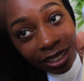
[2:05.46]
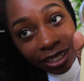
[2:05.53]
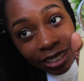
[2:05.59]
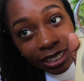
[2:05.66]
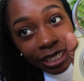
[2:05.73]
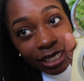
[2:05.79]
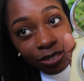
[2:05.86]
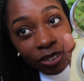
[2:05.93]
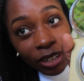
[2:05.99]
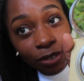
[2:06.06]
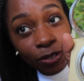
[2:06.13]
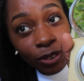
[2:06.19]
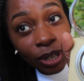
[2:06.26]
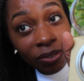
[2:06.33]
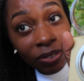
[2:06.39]
this thing is really
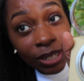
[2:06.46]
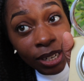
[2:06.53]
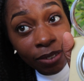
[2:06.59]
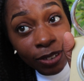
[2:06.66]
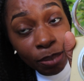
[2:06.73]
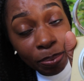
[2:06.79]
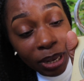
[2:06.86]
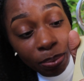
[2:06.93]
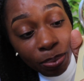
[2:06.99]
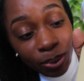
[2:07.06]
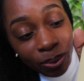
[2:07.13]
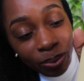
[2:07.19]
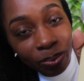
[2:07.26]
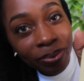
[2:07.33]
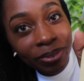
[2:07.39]
for novice people
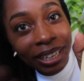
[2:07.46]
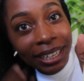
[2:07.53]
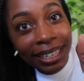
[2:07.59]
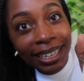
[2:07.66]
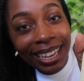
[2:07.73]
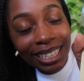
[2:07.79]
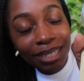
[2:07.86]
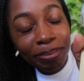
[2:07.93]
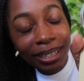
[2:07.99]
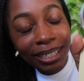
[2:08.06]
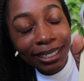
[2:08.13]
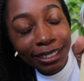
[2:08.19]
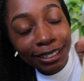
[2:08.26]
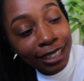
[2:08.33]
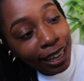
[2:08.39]
like me.
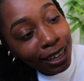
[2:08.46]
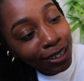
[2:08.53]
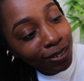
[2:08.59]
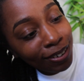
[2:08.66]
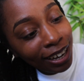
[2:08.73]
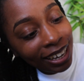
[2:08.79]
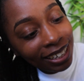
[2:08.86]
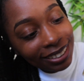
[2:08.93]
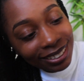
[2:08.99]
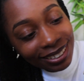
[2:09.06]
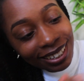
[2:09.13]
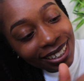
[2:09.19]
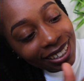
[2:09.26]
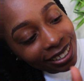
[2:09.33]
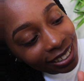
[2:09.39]
Thank you guys.
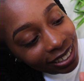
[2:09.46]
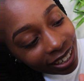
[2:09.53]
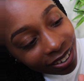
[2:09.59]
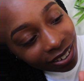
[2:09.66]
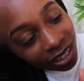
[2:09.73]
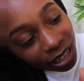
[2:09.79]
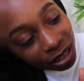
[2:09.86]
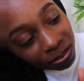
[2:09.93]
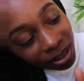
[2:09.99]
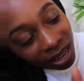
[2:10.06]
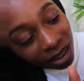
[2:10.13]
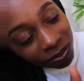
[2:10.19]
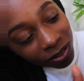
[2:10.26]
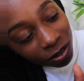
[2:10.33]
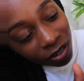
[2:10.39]
So you
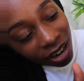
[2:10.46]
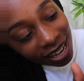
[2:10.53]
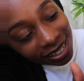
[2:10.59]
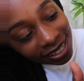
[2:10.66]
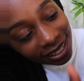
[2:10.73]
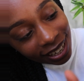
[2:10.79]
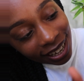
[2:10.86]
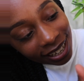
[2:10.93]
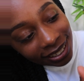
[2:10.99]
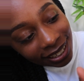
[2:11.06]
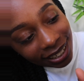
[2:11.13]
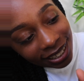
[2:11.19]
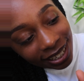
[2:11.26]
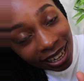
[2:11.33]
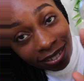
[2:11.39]
have the right side
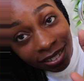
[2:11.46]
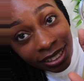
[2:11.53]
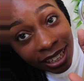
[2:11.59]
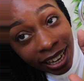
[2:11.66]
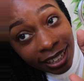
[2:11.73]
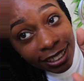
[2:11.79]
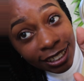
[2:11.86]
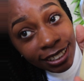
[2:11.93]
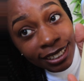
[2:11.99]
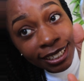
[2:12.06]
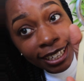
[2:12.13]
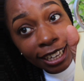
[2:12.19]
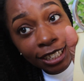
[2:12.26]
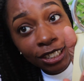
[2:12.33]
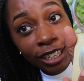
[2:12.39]
and the left side, just in
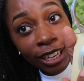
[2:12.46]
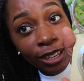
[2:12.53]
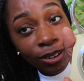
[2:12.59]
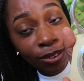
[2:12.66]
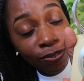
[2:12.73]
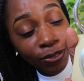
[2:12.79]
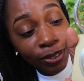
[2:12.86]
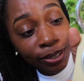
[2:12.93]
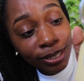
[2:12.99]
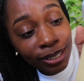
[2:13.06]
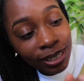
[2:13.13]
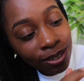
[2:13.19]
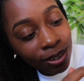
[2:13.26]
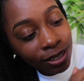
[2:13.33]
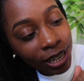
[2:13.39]
case you get confused.
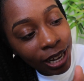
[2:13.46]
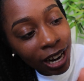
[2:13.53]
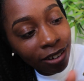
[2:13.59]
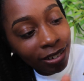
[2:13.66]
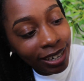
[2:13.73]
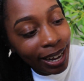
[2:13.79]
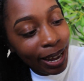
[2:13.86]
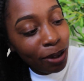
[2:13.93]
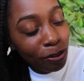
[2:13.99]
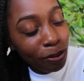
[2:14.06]
It's got the R and the L.